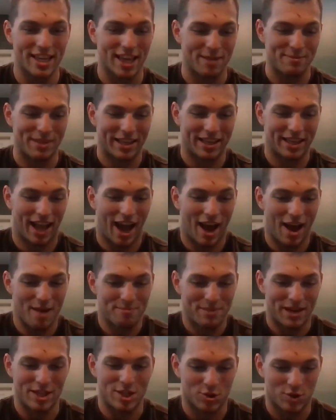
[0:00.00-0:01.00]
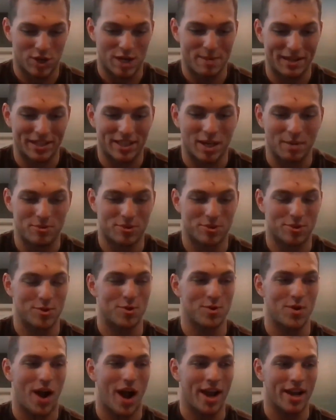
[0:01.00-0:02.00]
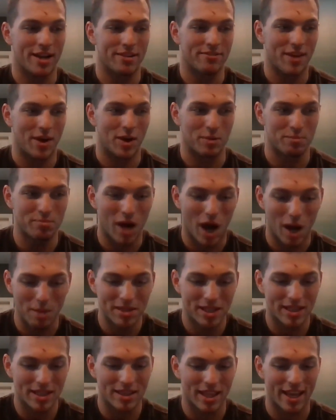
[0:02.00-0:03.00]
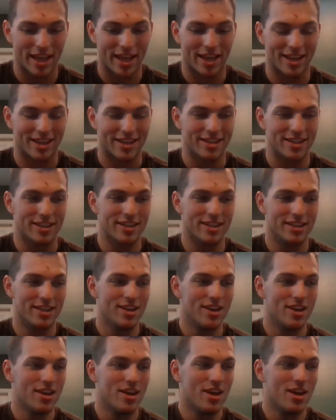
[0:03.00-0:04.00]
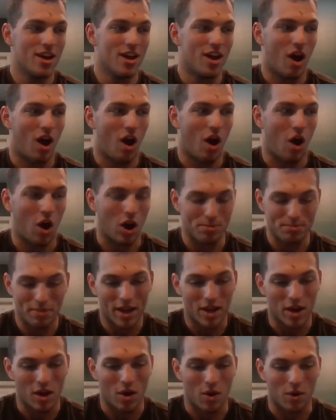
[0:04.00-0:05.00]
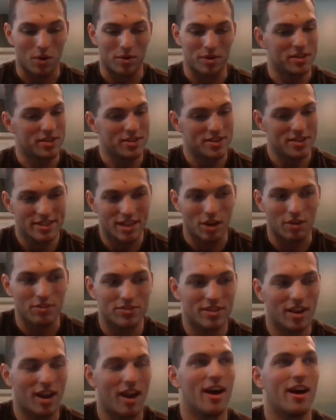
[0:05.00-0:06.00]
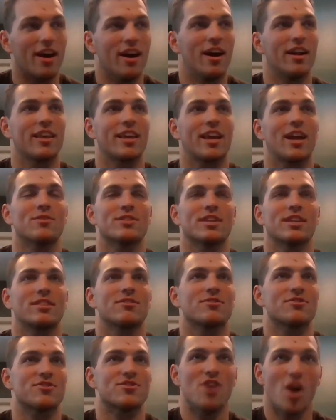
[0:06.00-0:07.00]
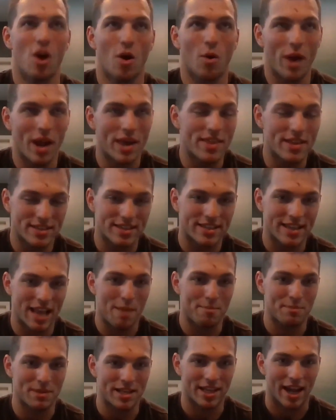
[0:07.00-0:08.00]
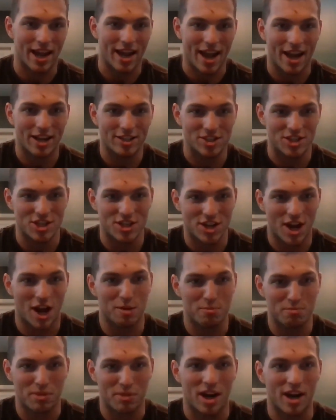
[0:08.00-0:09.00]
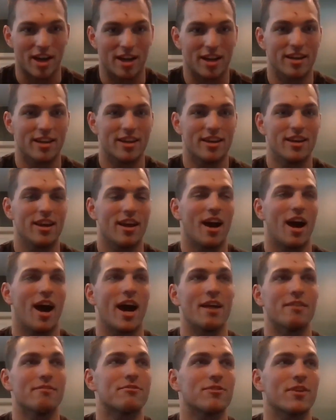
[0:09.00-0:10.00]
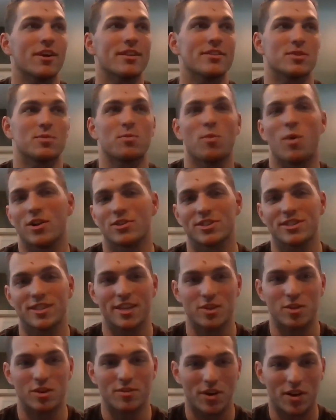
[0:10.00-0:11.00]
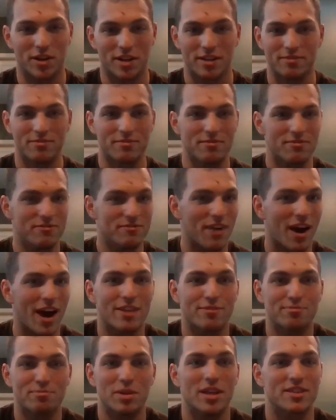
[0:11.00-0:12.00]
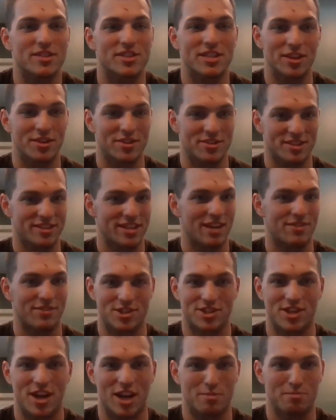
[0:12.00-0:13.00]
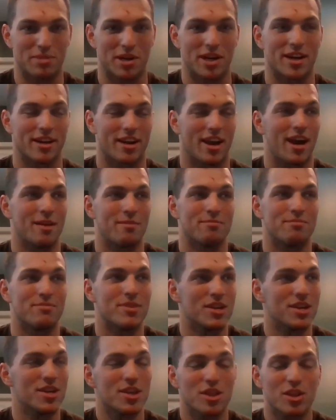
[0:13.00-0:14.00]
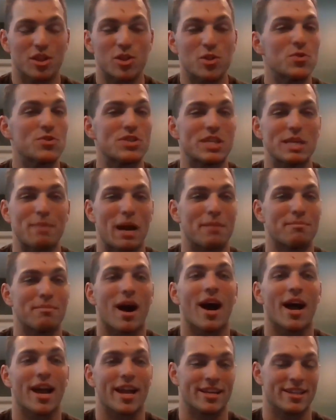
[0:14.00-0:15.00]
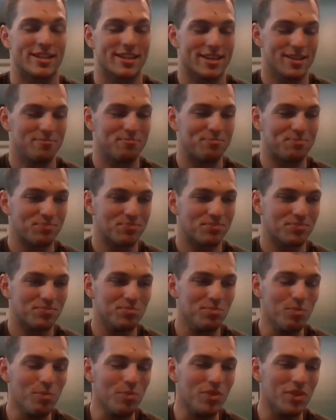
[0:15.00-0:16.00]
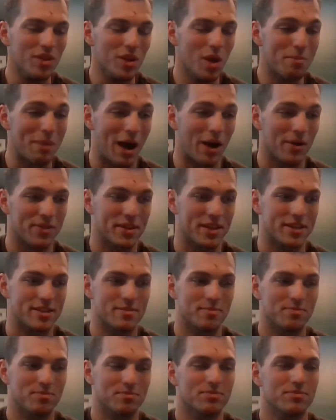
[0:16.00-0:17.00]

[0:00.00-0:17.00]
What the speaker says: I'm like, my dream had come true. I had found public land on my own, self-taught hunting. I was like, there's no way this is happening. I actually shot a buck. I have friends in Washington who have hunted 5+ years and never shot a buck. I'm losing my mind about this.